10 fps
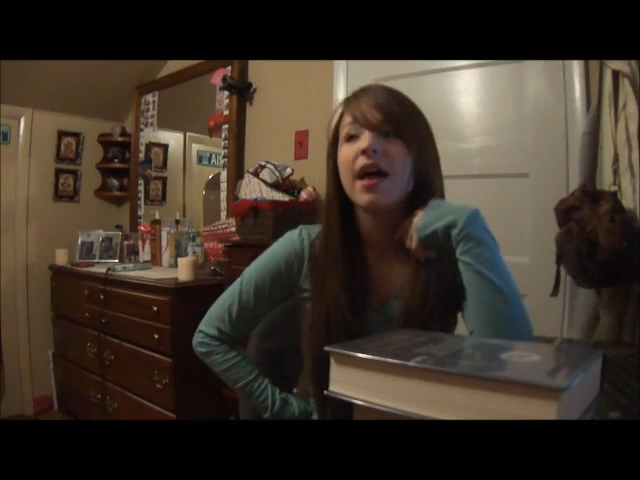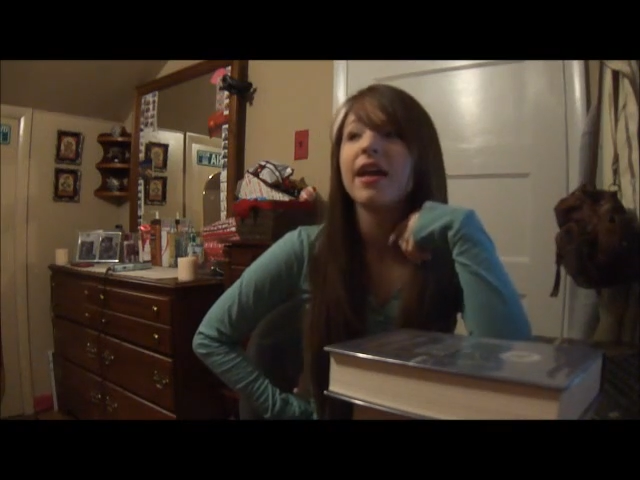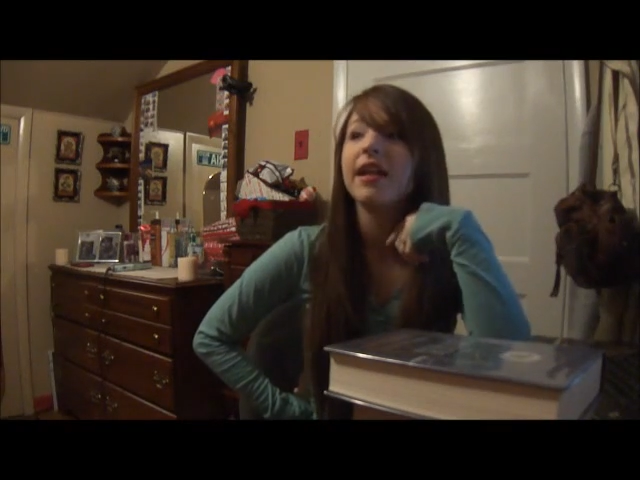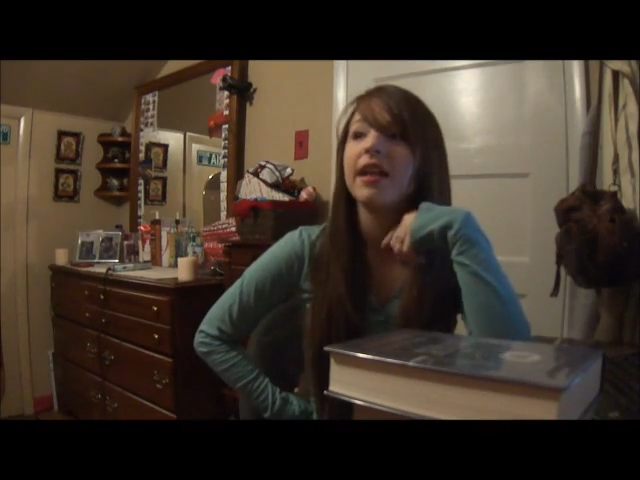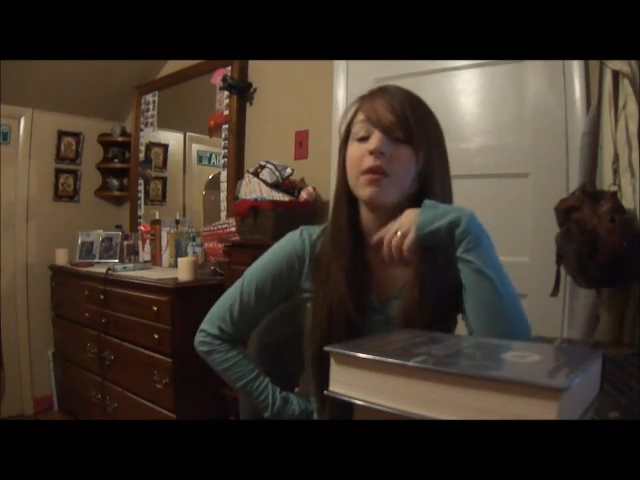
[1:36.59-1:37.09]

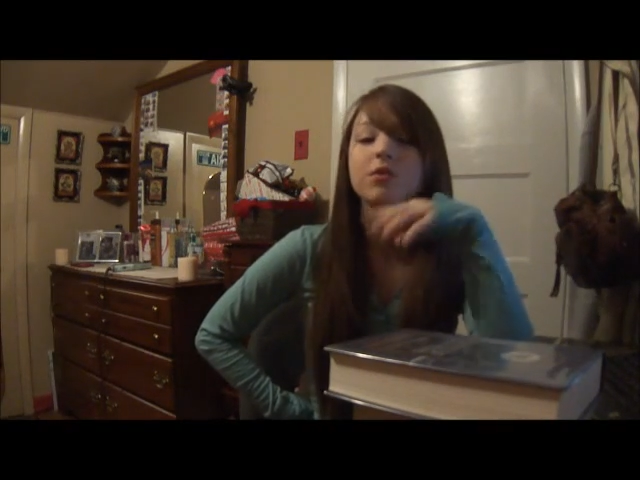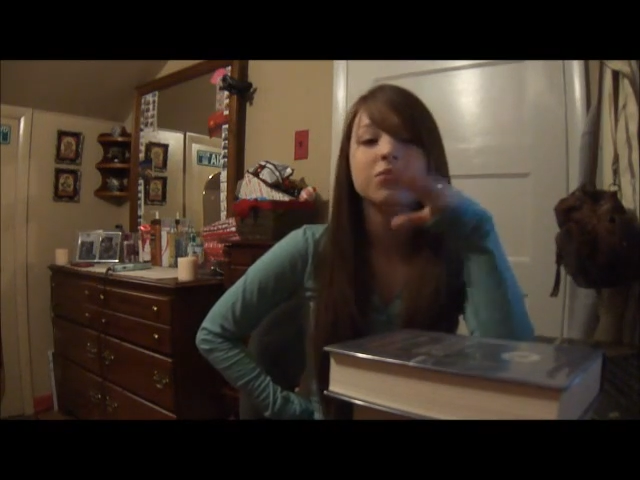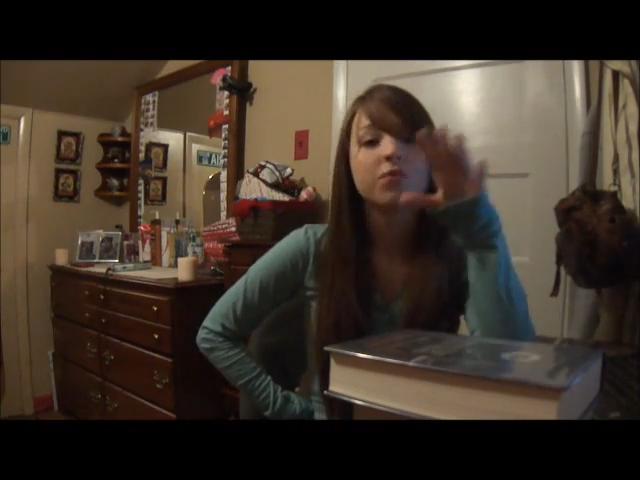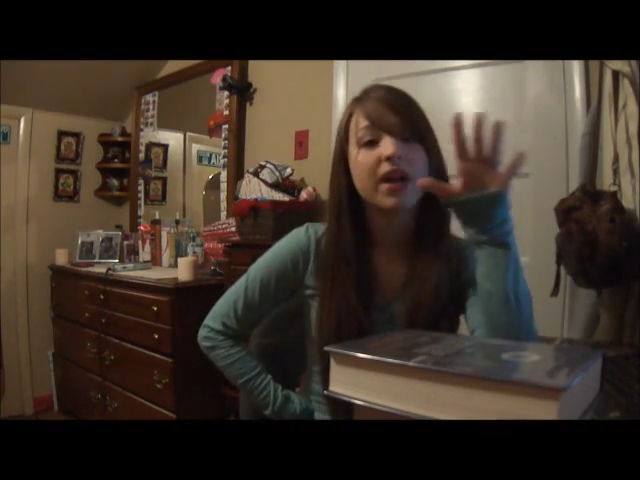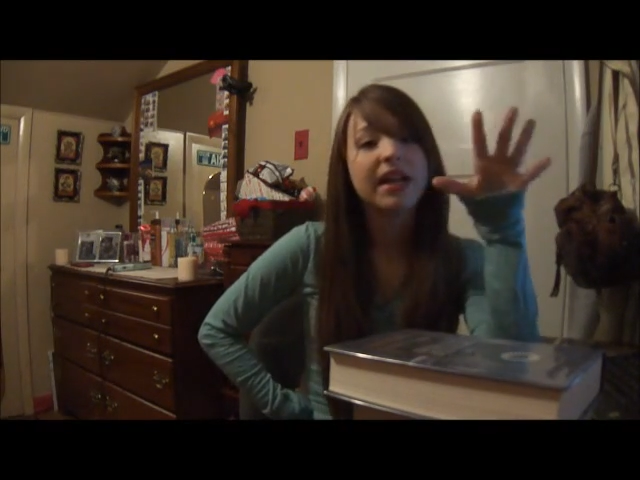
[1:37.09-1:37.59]
and it
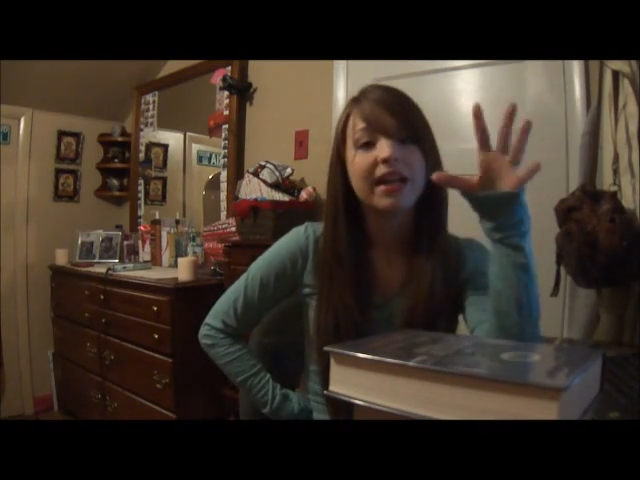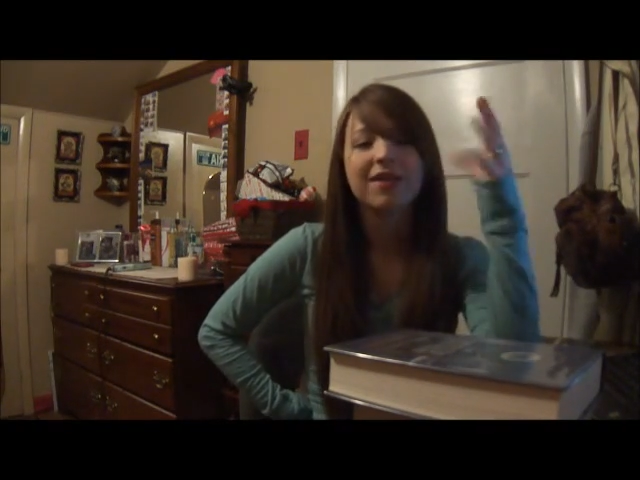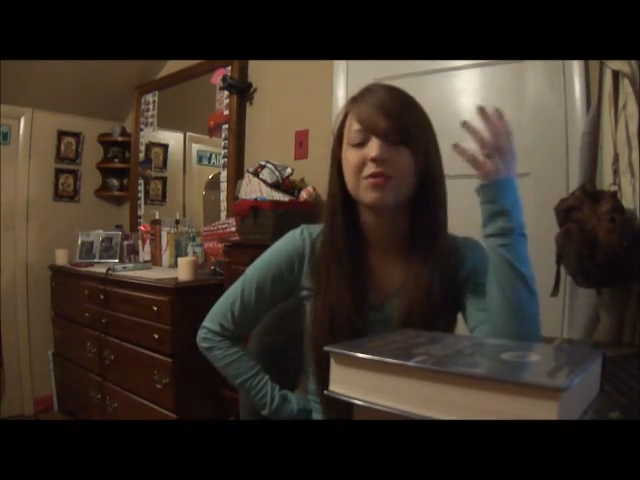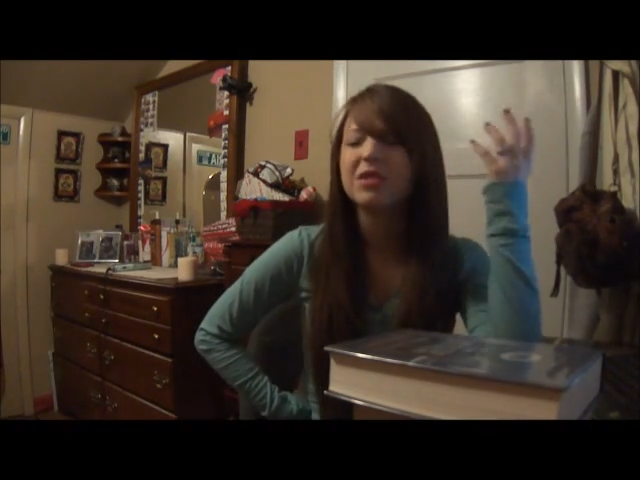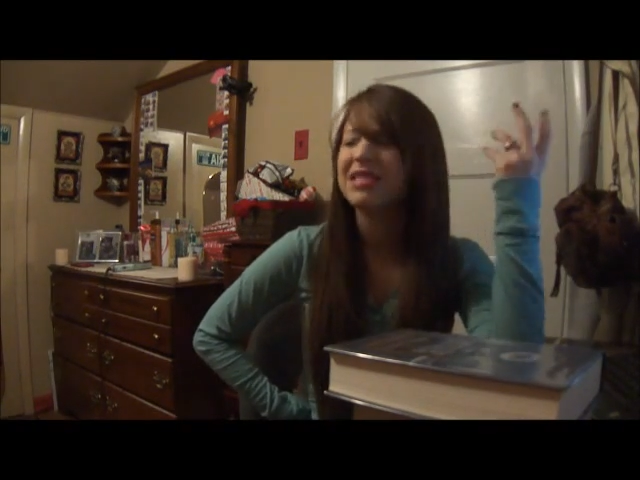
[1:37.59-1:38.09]
was raining,
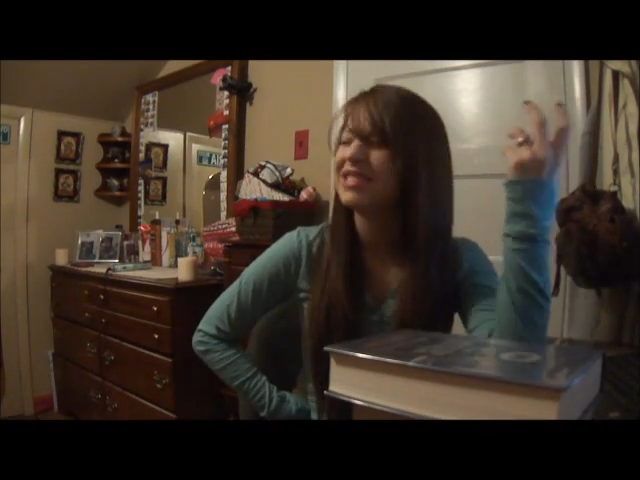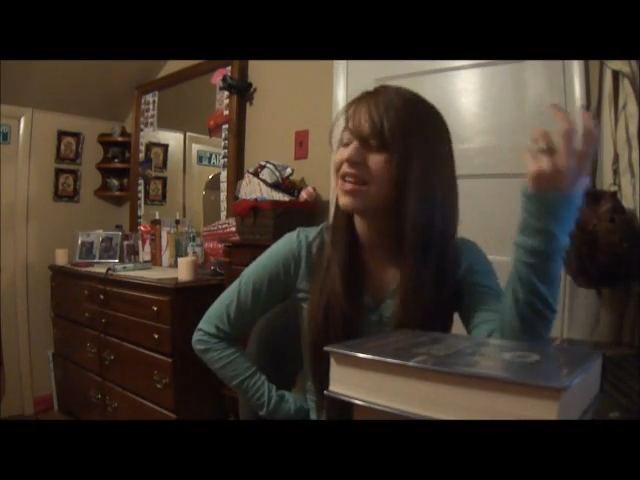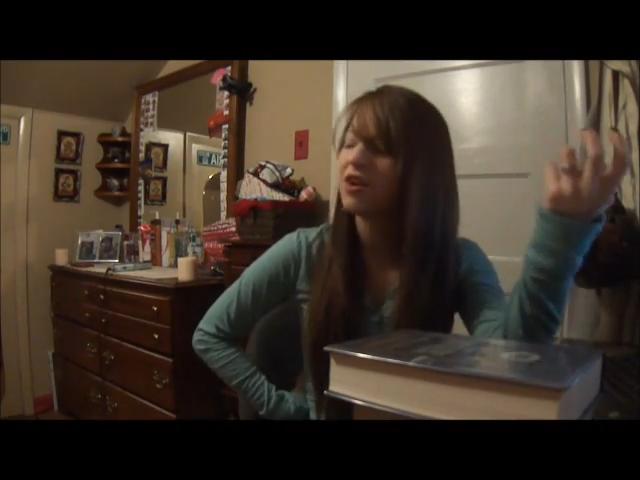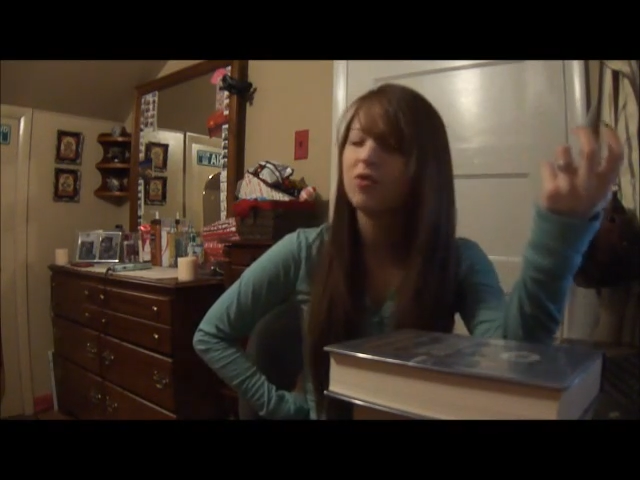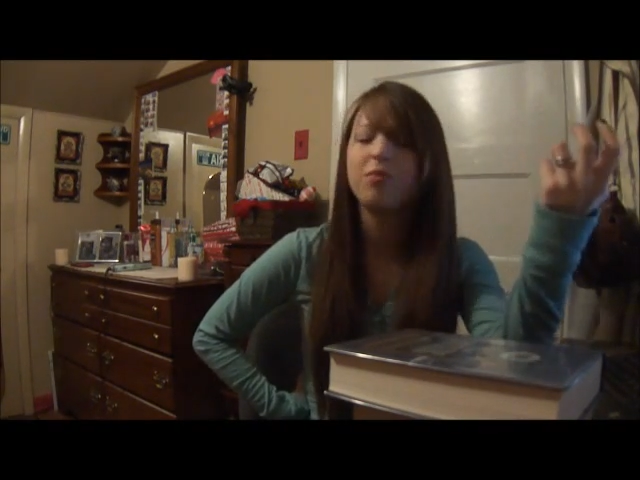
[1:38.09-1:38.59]
it was
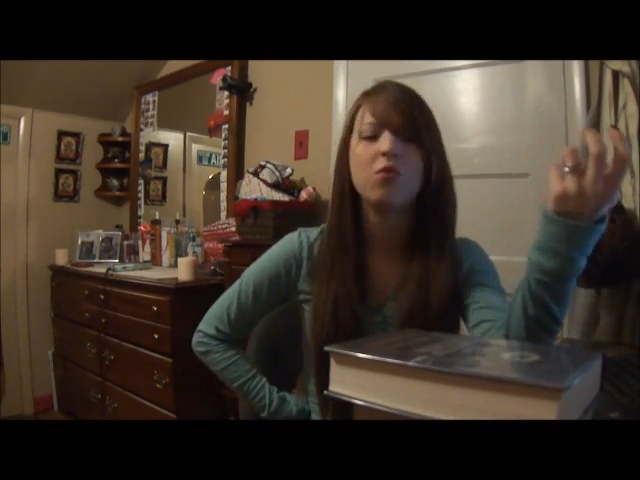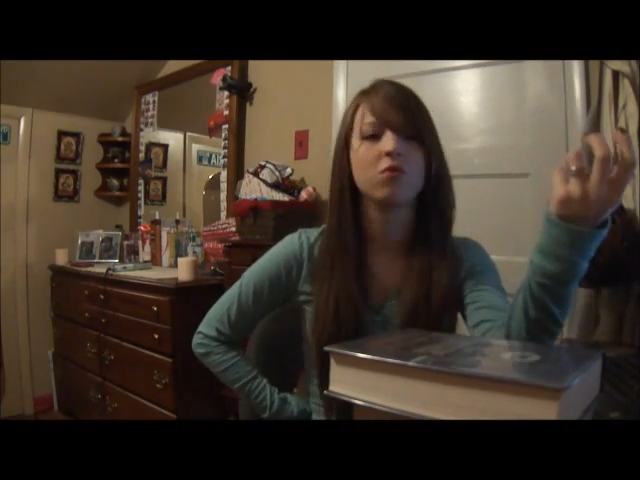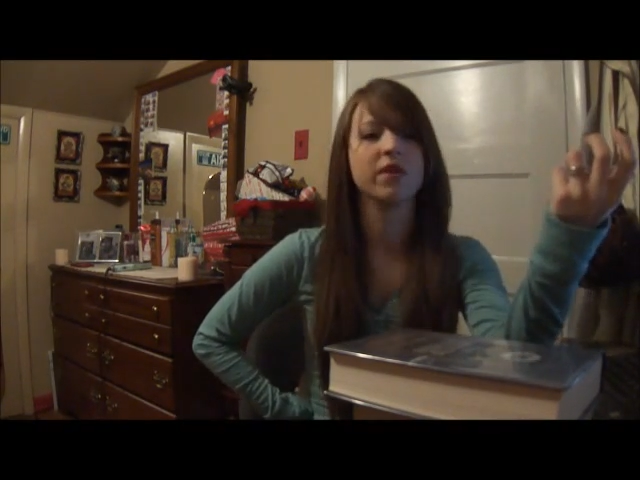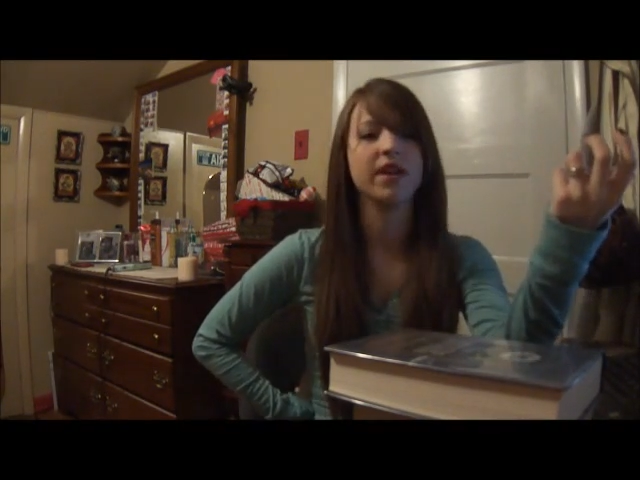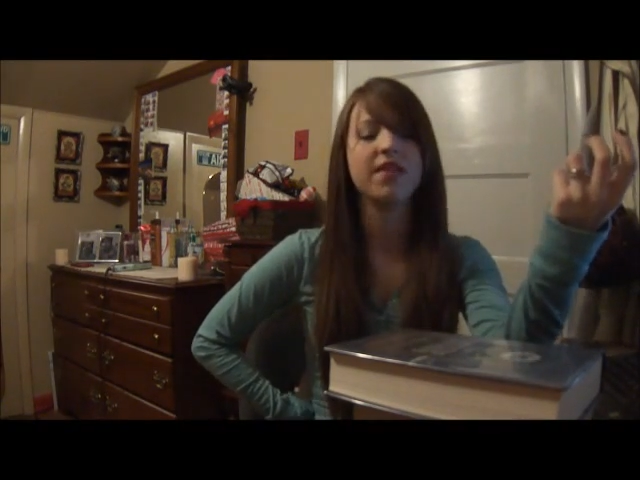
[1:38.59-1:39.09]
downpouring,